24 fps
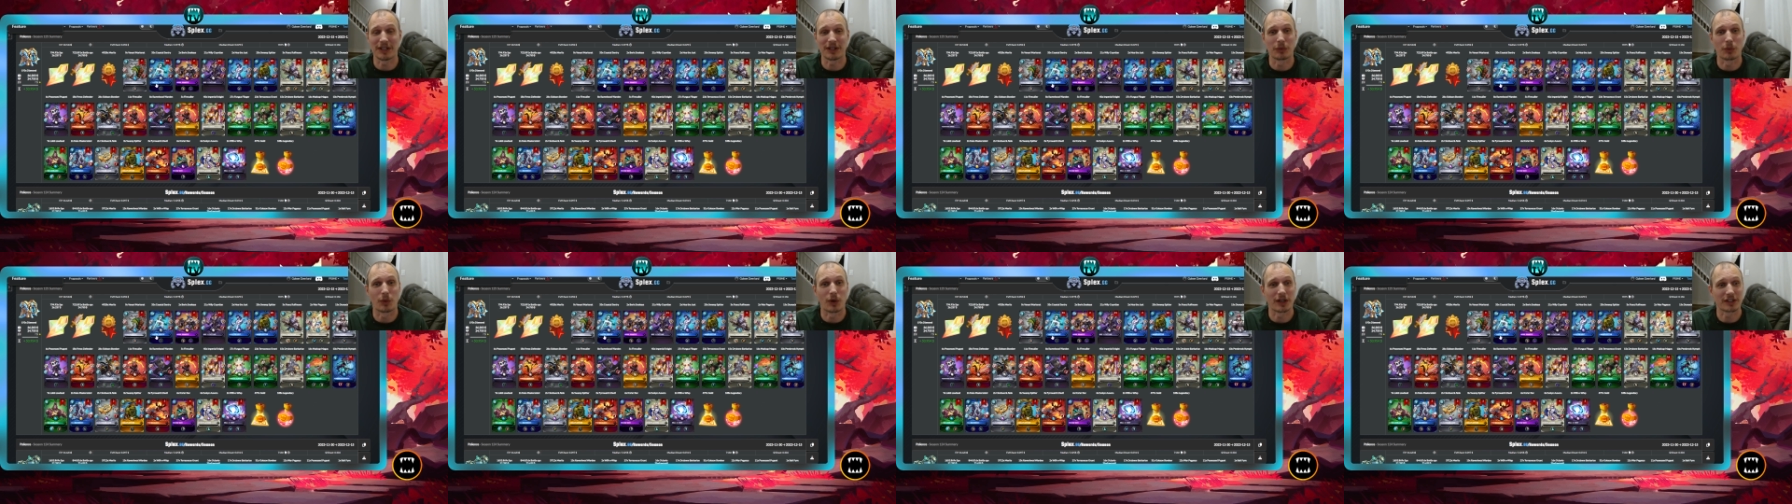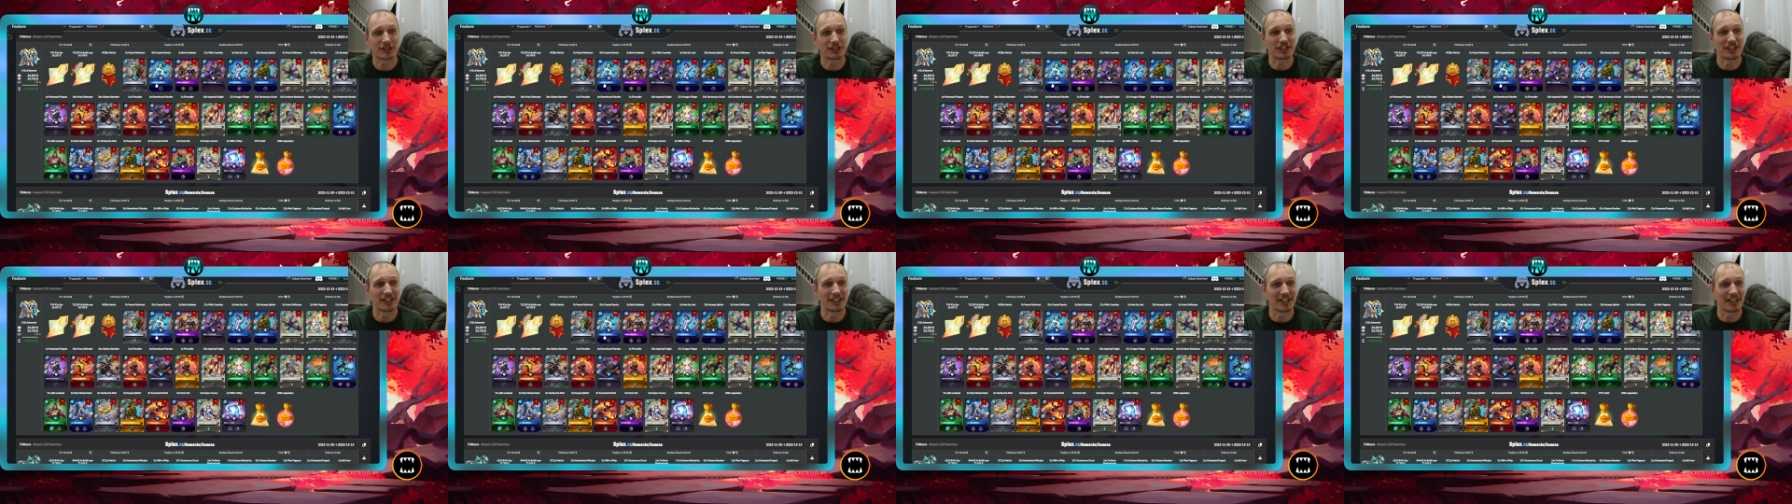and
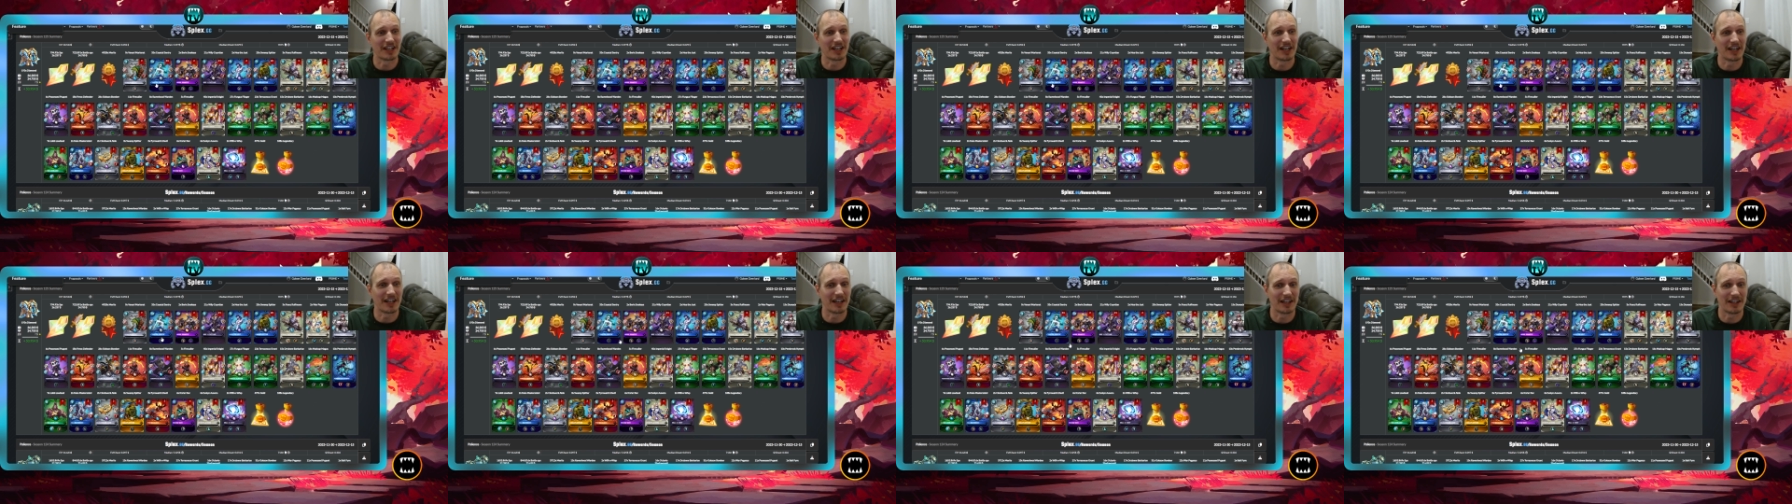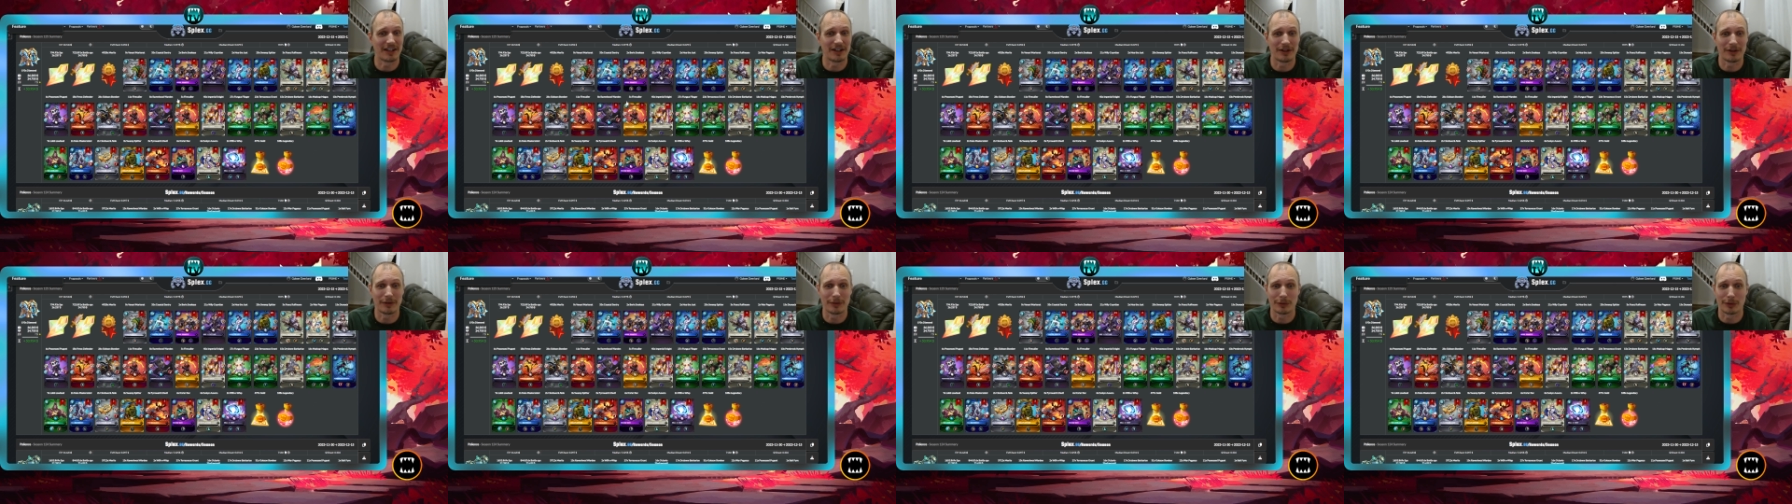watching
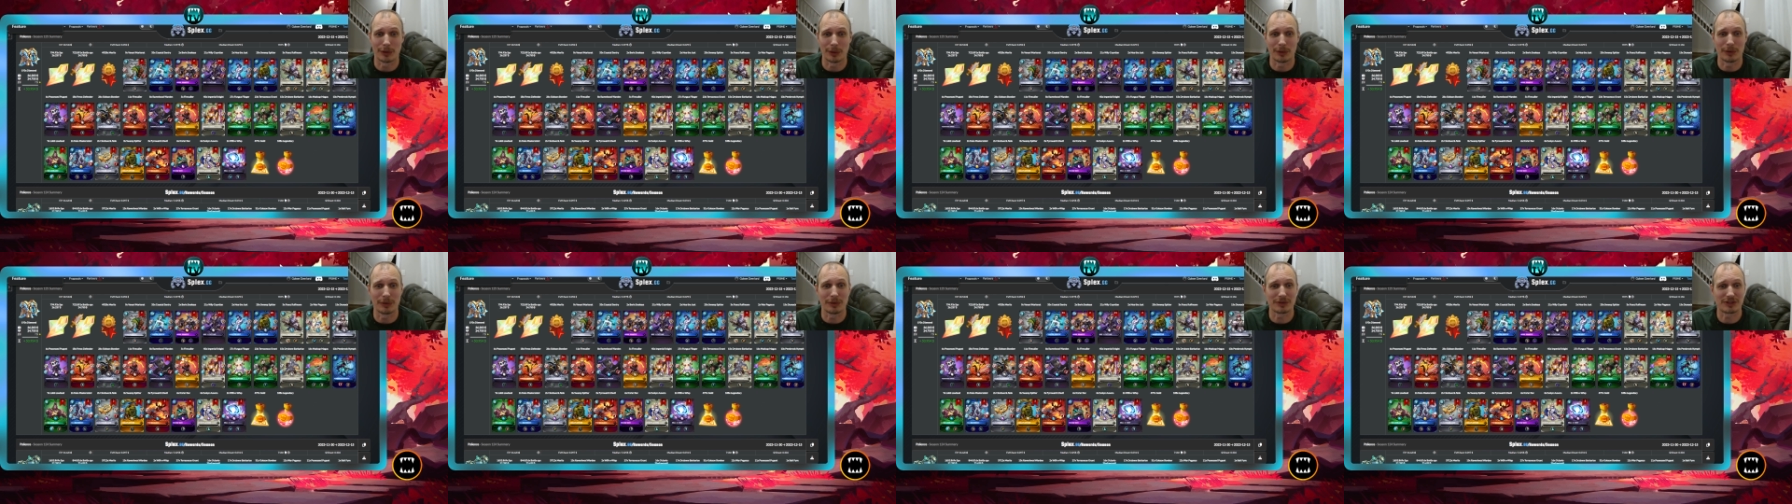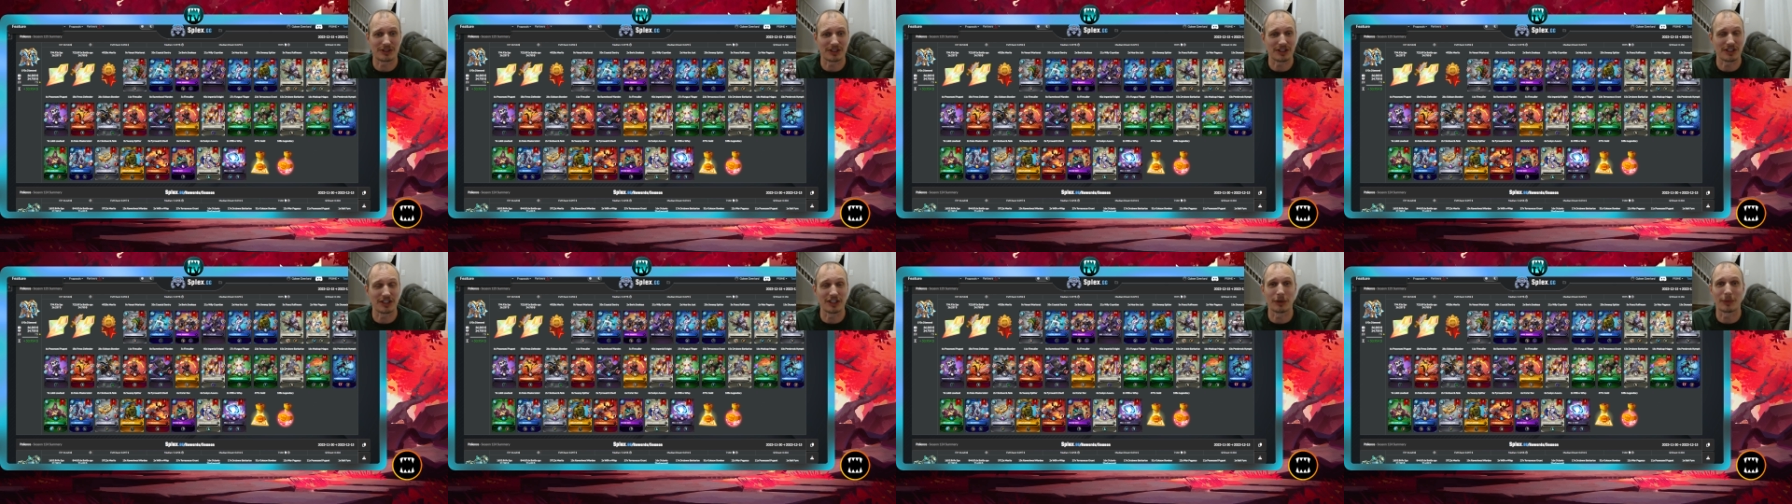uh,
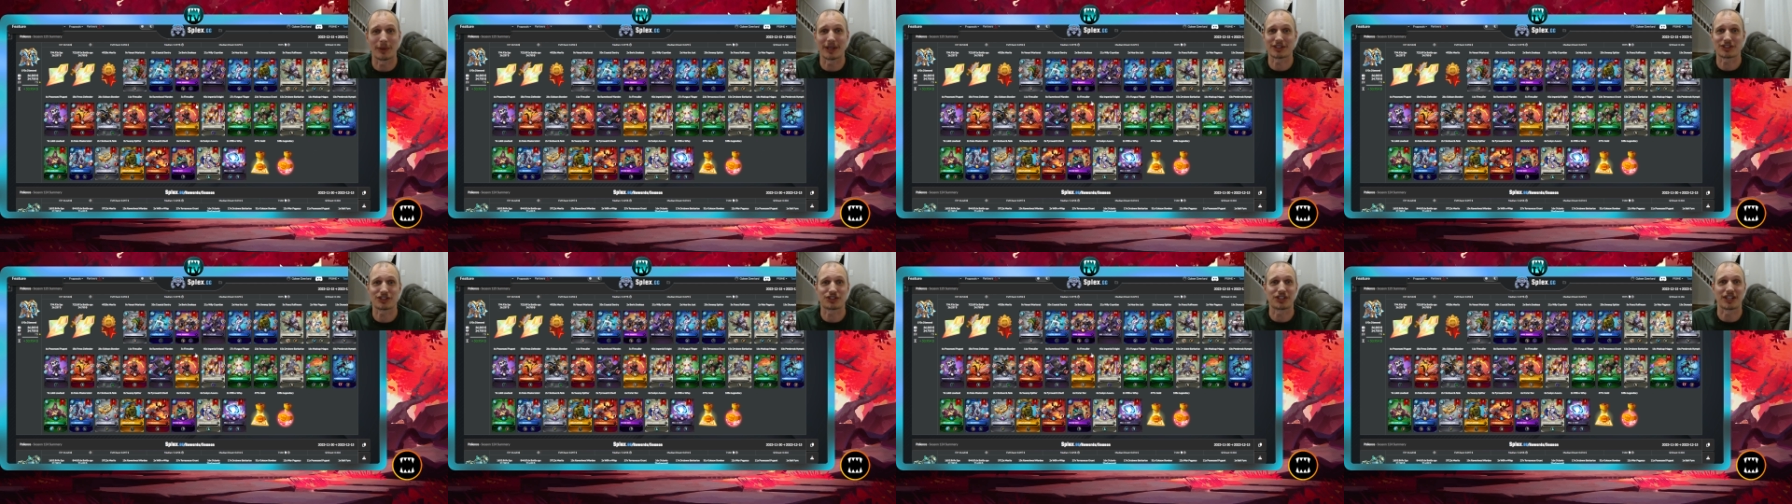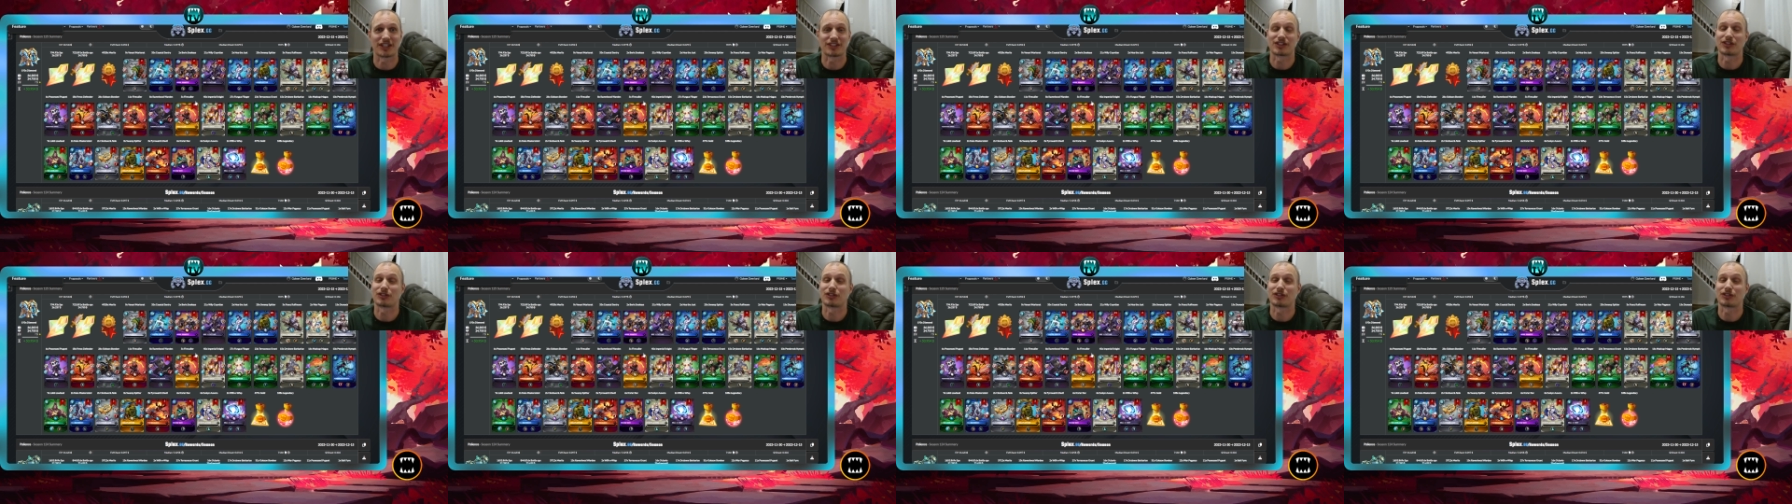those EOS chests.